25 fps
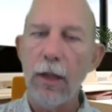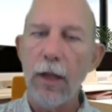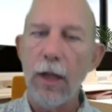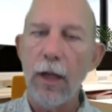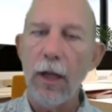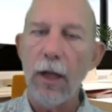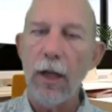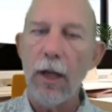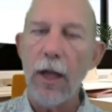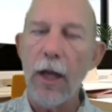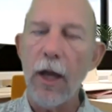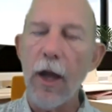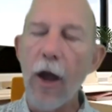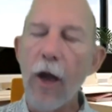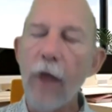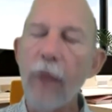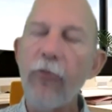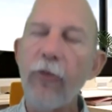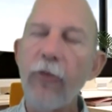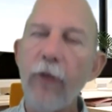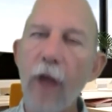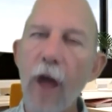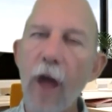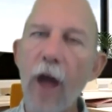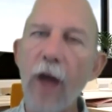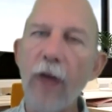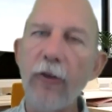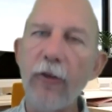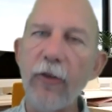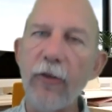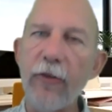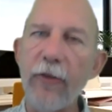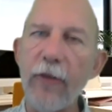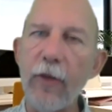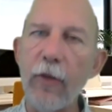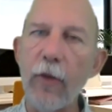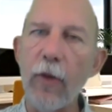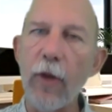And our
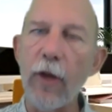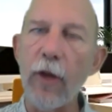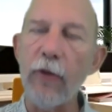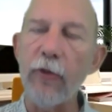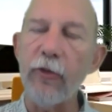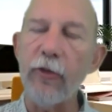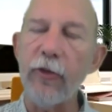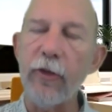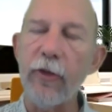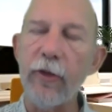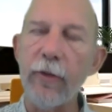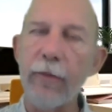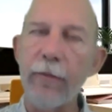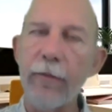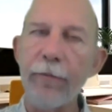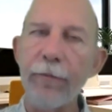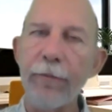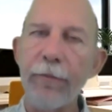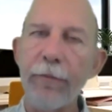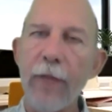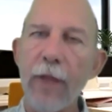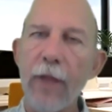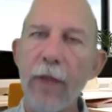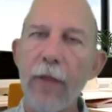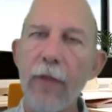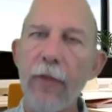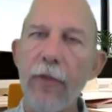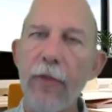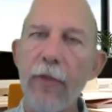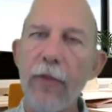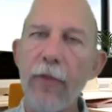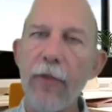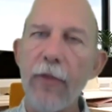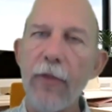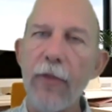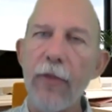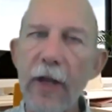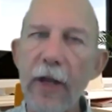philosophy was,
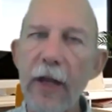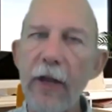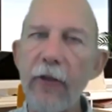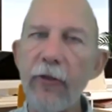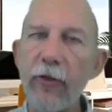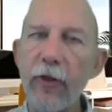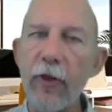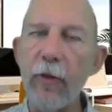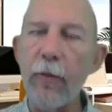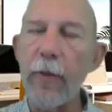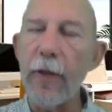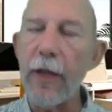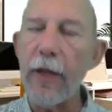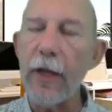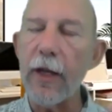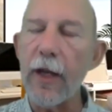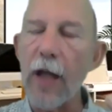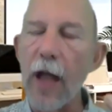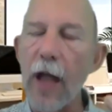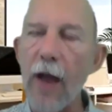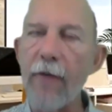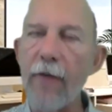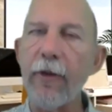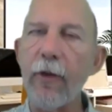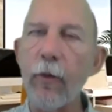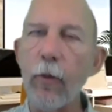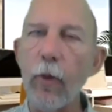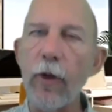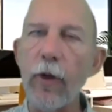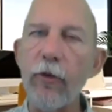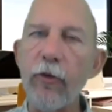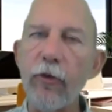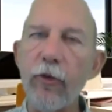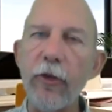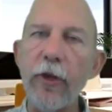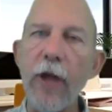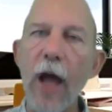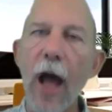this needs to be in
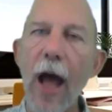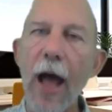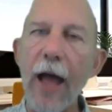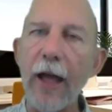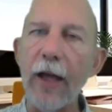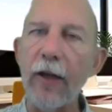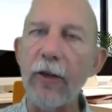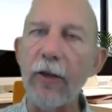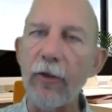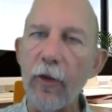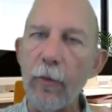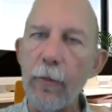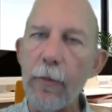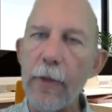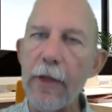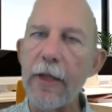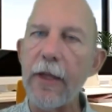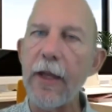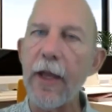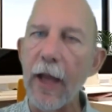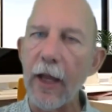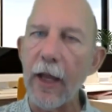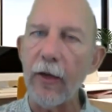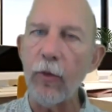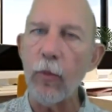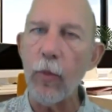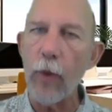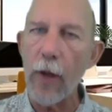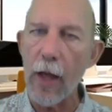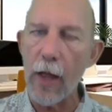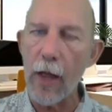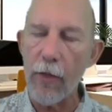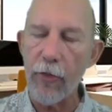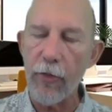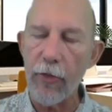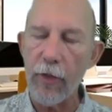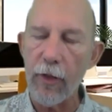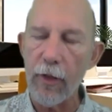everyone's diet to begin
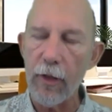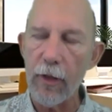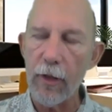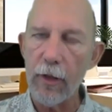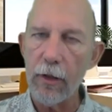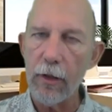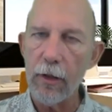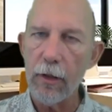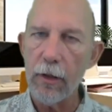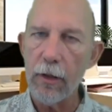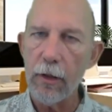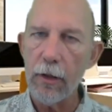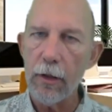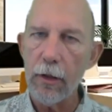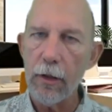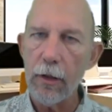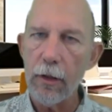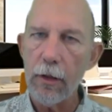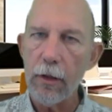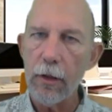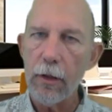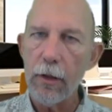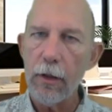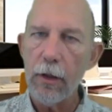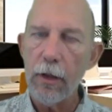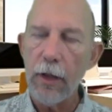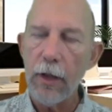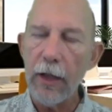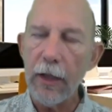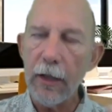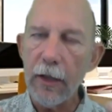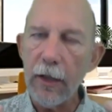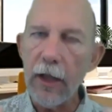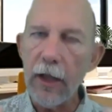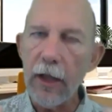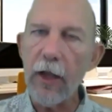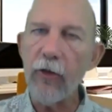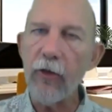with. It
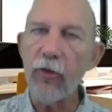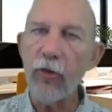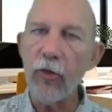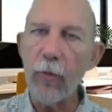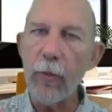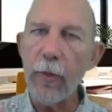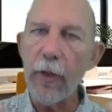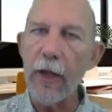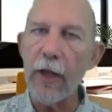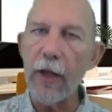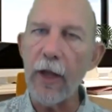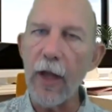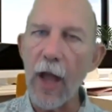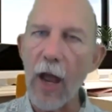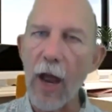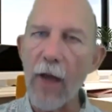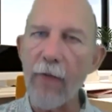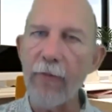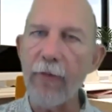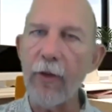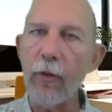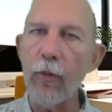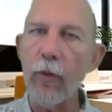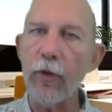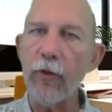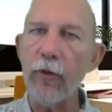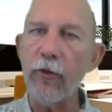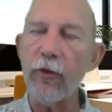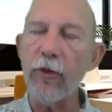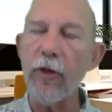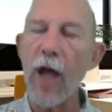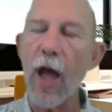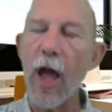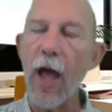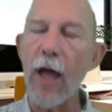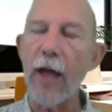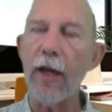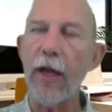needs to be in everyone's
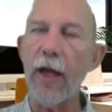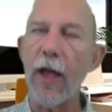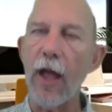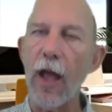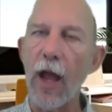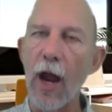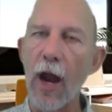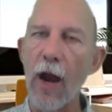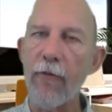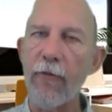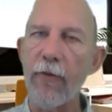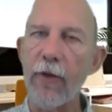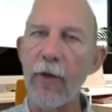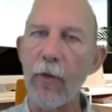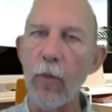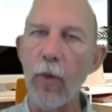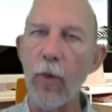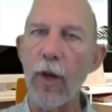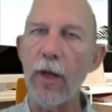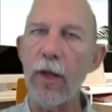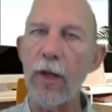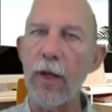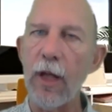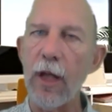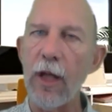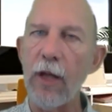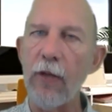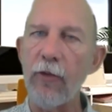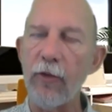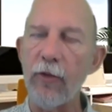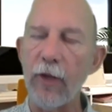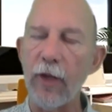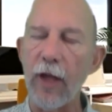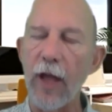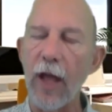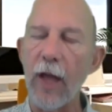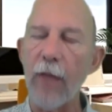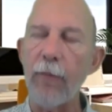diet. Everyone needs
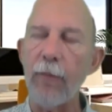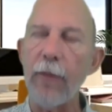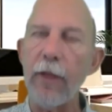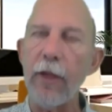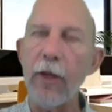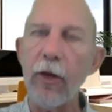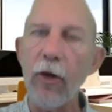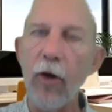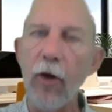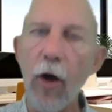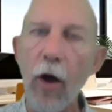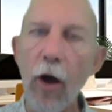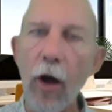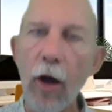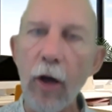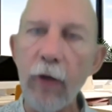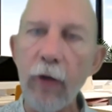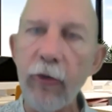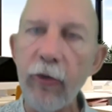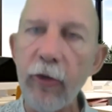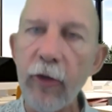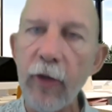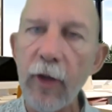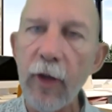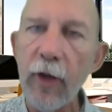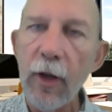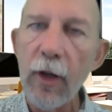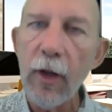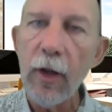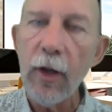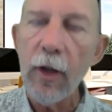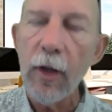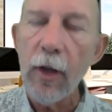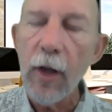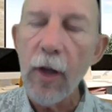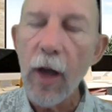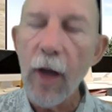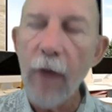it. And because
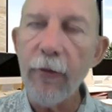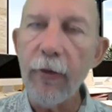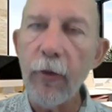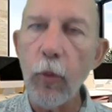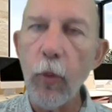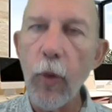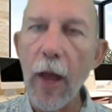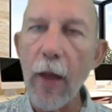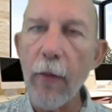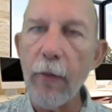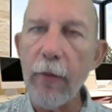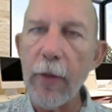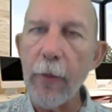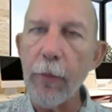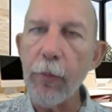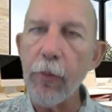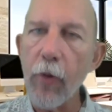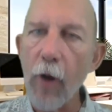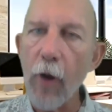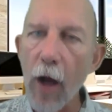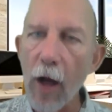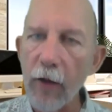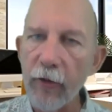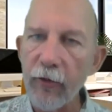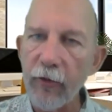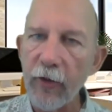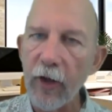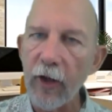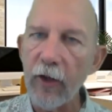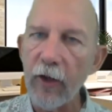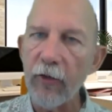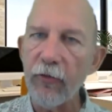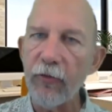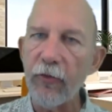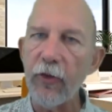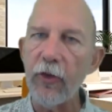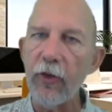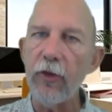of the way we
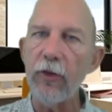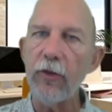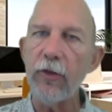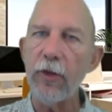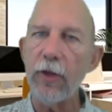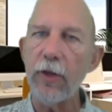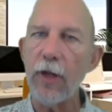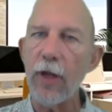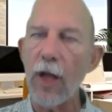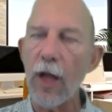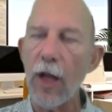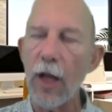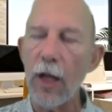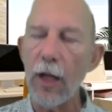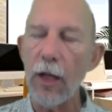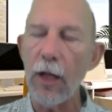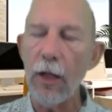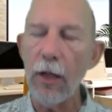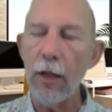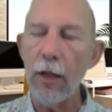process food today,